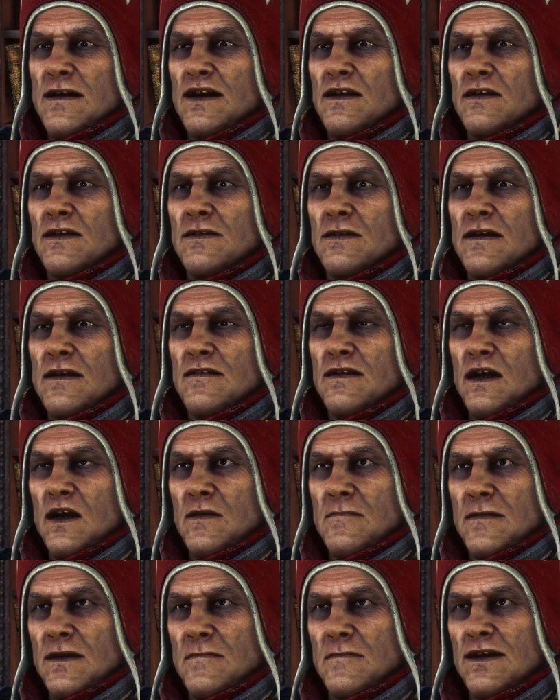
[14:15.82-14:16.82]
that you might recover
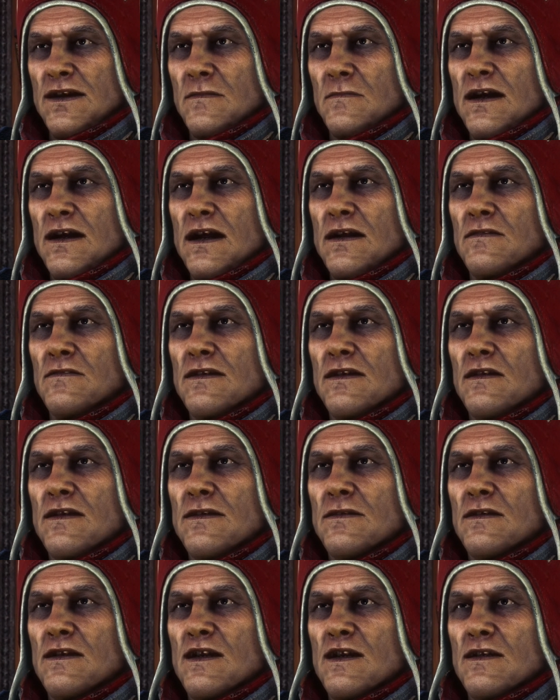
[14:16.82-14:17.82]
your memory by lifting
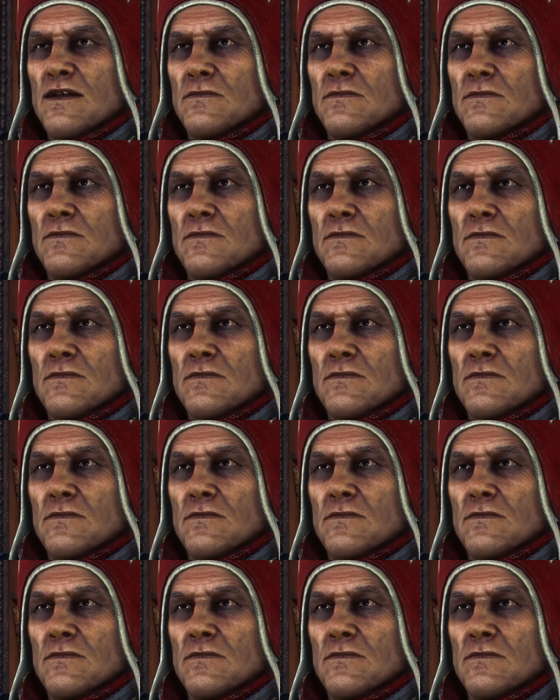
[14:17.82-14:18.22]
the curse?